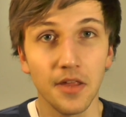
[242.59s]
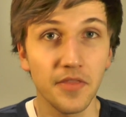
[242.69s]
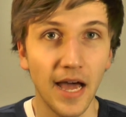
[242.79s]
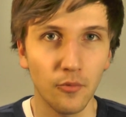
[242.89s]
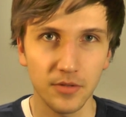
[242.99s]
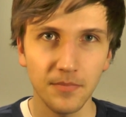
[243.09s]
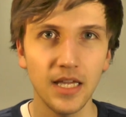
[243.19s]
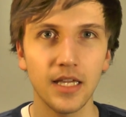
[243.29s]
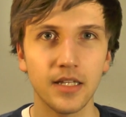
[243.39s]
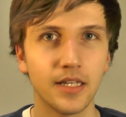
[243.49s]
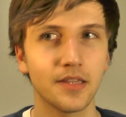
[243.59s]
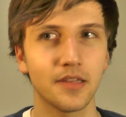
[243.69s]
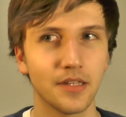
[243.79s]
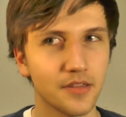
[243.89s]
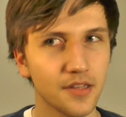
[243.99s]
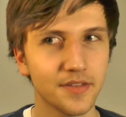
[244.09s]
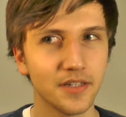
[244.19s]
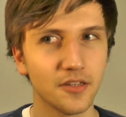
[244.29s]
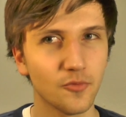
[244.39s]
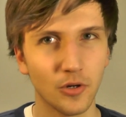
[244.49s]
That would mean its
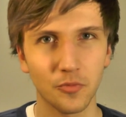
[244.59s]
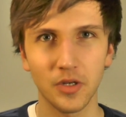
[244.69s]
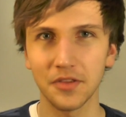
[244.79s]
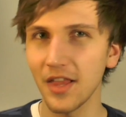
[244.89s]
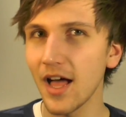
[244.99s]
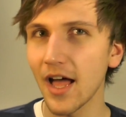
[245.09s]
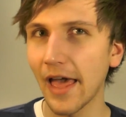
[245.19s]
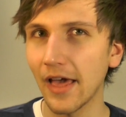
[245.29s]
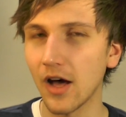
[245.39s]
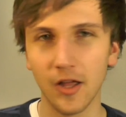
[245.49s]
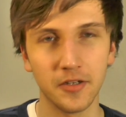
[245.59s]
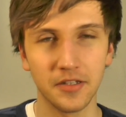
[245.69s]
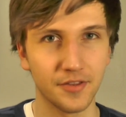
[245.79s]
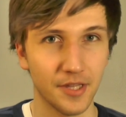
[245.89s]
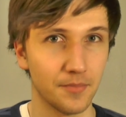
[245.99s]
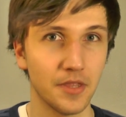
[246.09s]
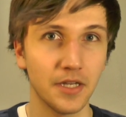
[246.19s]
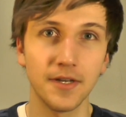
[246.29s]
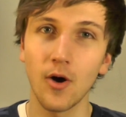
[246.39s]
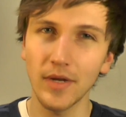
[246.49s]
existence would rely on
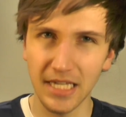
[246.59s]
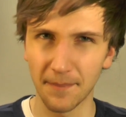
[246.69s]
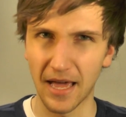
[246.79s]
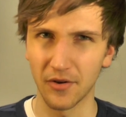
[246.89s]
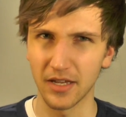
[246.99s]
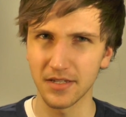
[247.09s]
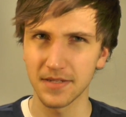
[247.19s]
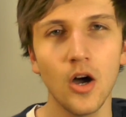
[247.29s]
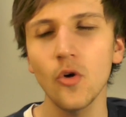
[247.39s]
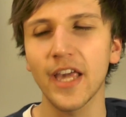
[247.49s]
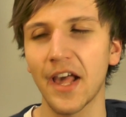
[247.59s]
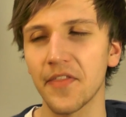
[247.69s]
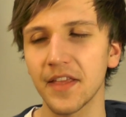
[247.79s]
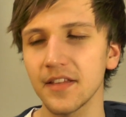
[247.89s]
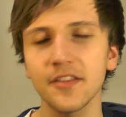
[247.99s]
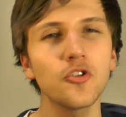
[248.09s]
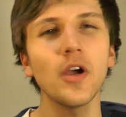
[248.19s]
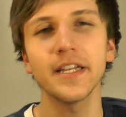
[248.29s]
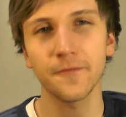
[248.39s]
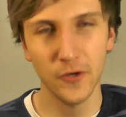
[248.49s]
something knowing about it. Okay, then let's
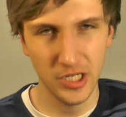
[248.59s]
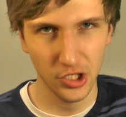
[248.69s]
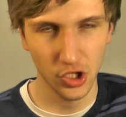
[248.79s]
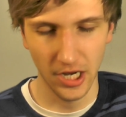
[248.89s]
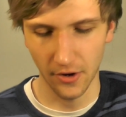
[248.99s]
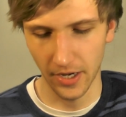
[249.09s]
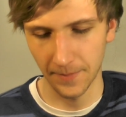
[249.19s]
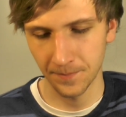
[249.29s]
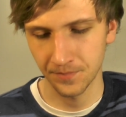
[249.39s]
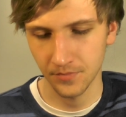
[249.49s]
try a different dictionary.